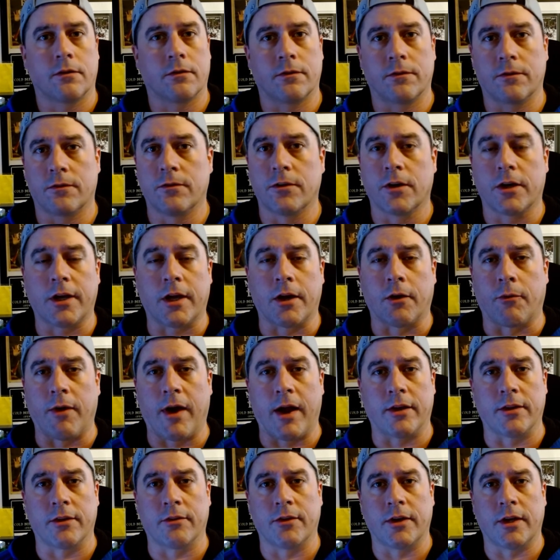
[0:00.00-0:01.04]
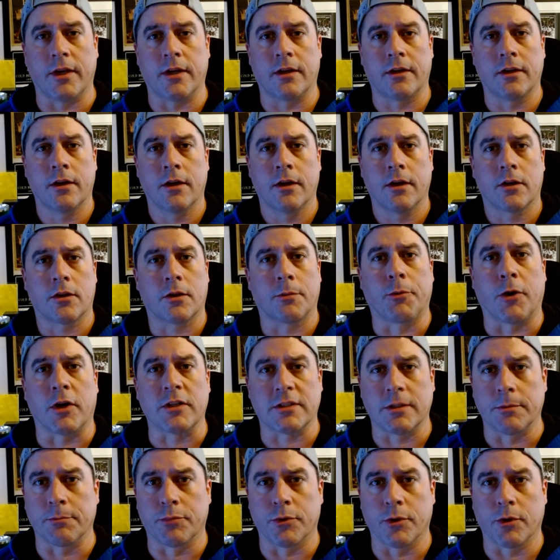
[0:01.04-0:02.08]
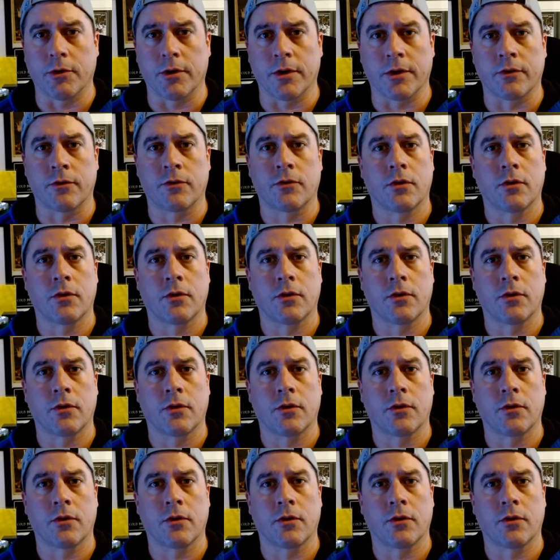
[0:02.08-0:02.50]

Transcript: Looking around the league, the Boston Bruins